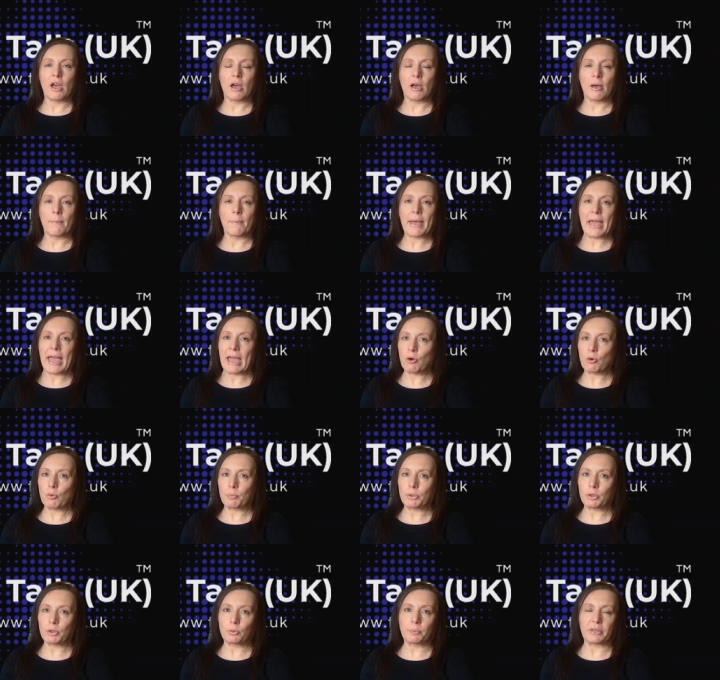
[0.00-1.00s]
um,
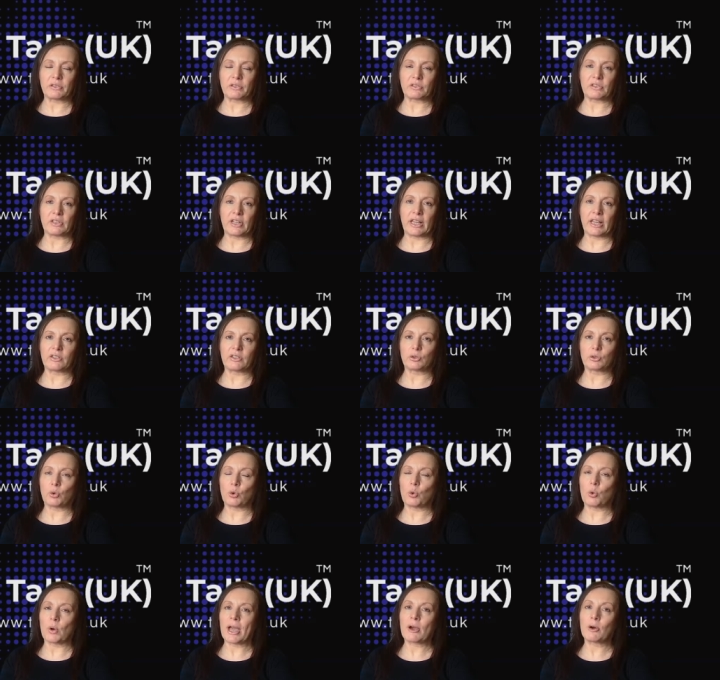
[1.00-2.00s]
help your business
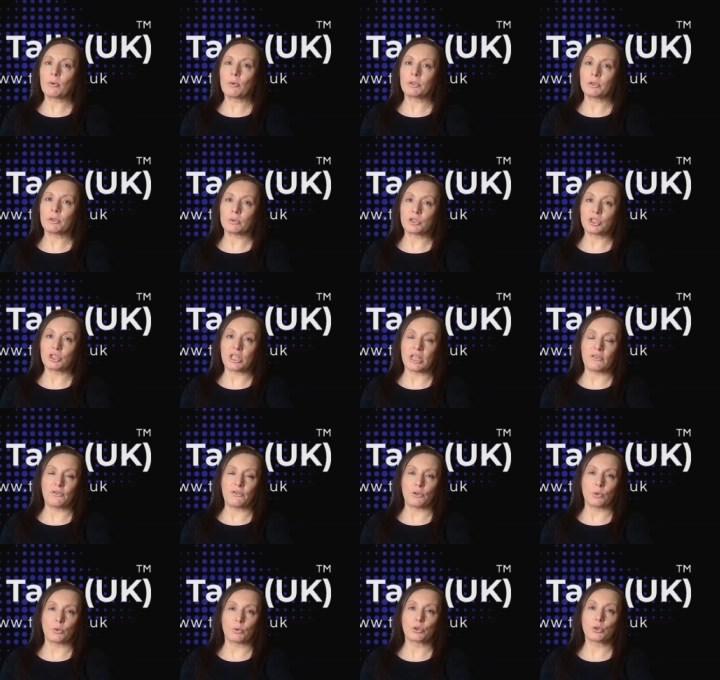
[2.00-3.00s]
or help you
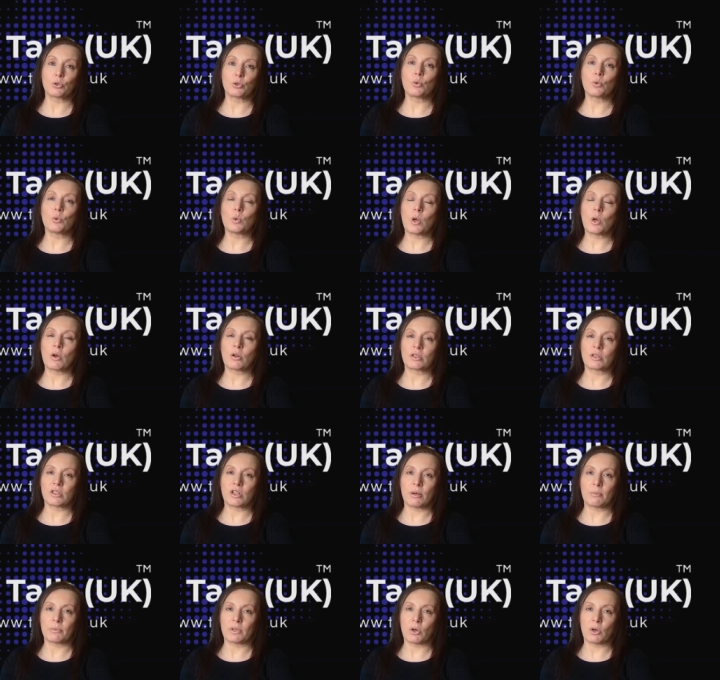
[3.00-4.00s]
achieve your short or long
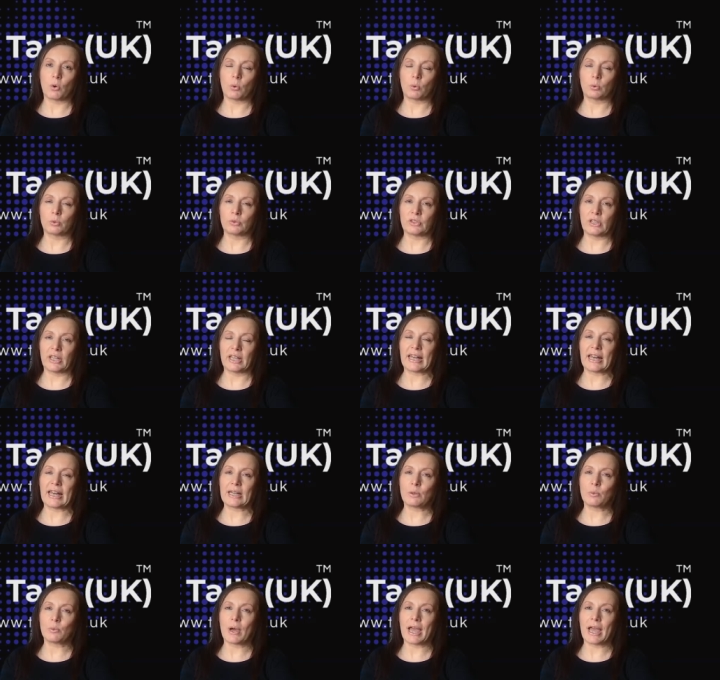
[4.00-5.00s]
term goals in
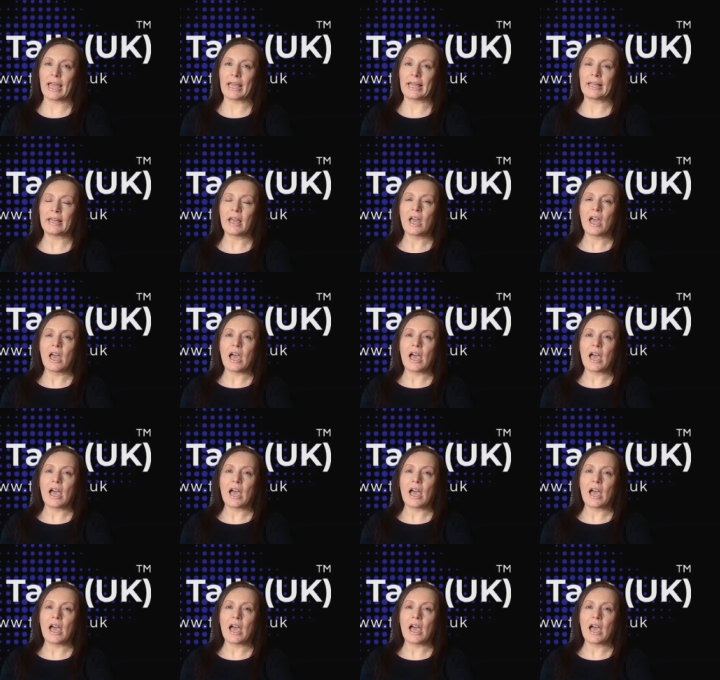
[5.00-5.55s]
any way.